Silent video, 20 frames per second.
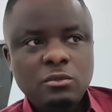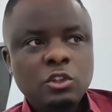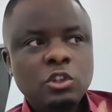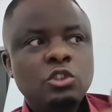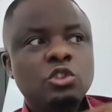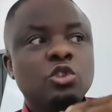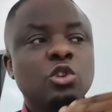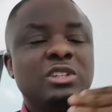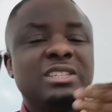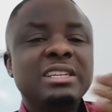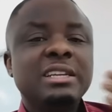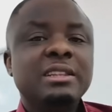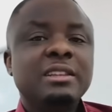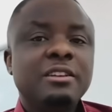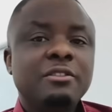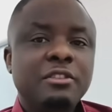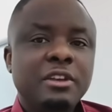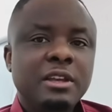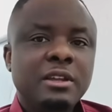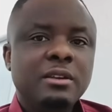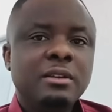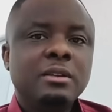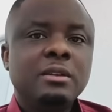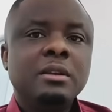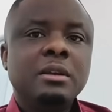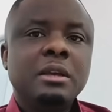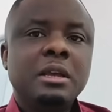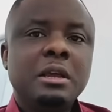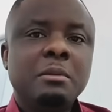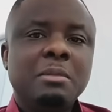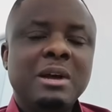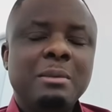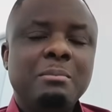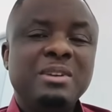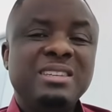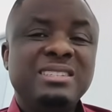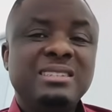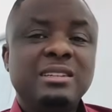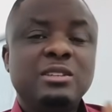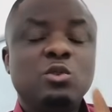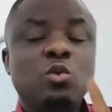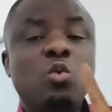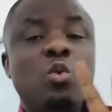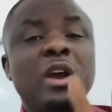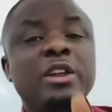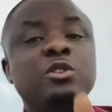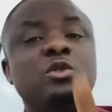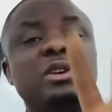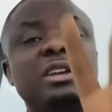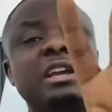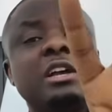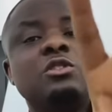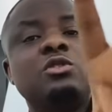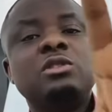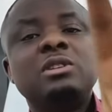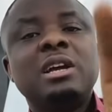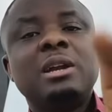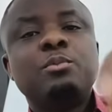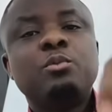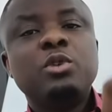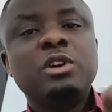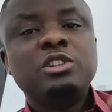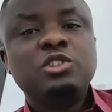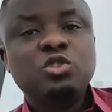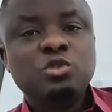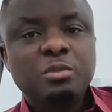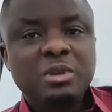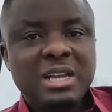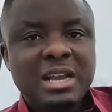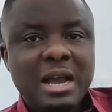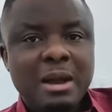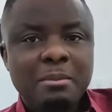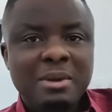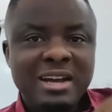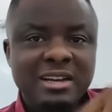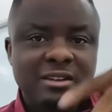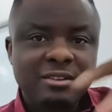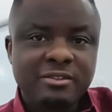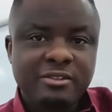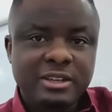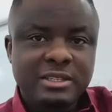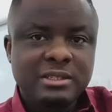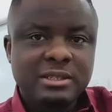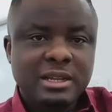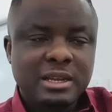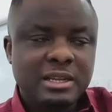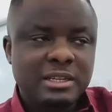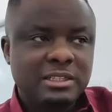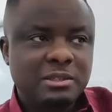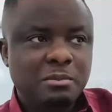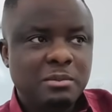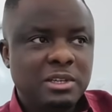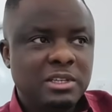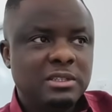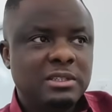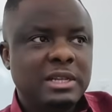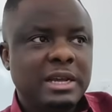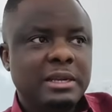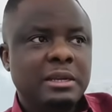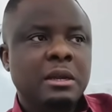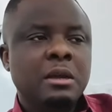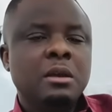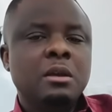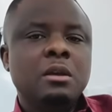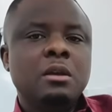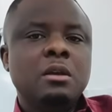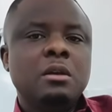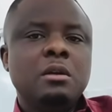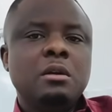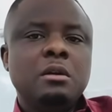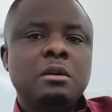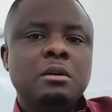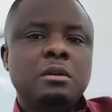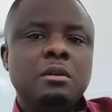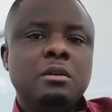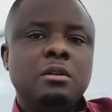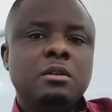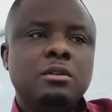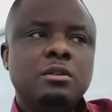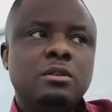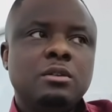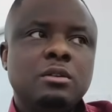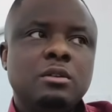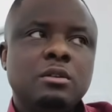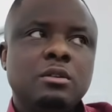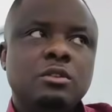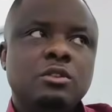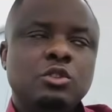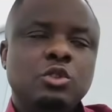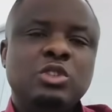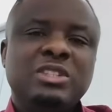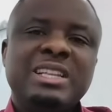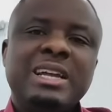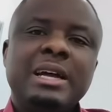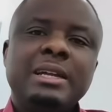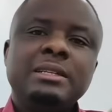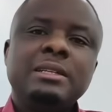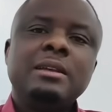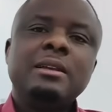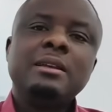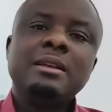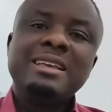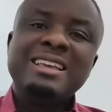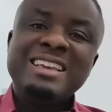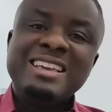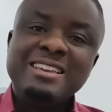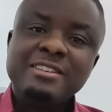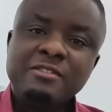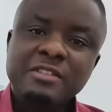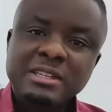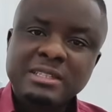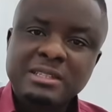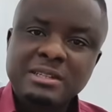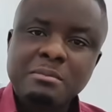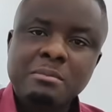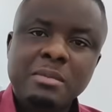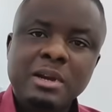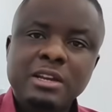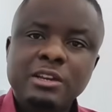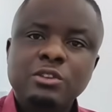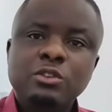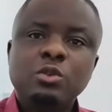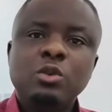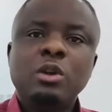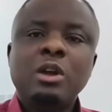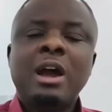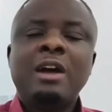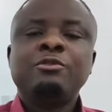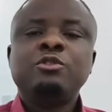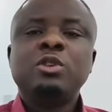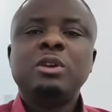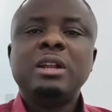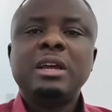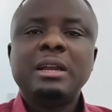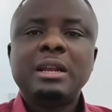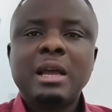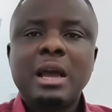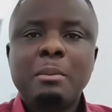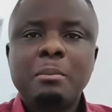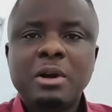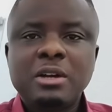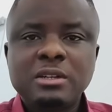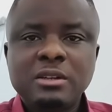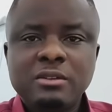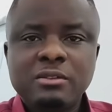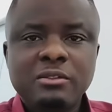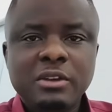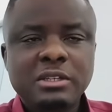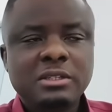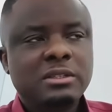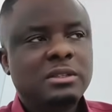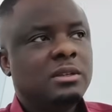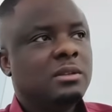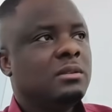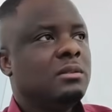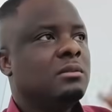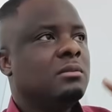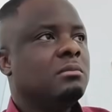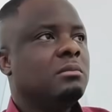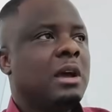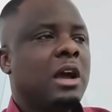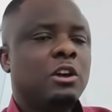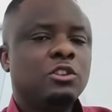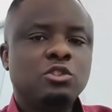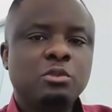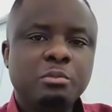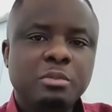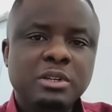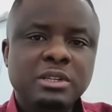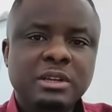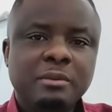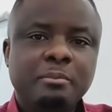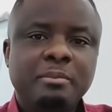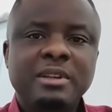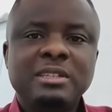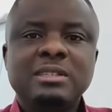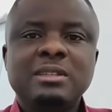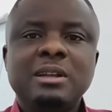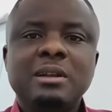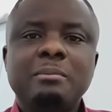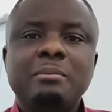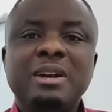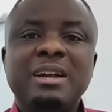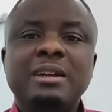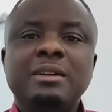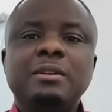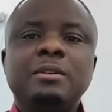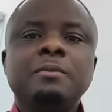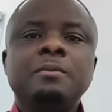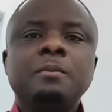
to not intervene in my business. When you get to that point, you become an investor. It means that you start investing money. You have to learn about investing, how to build a personal brand.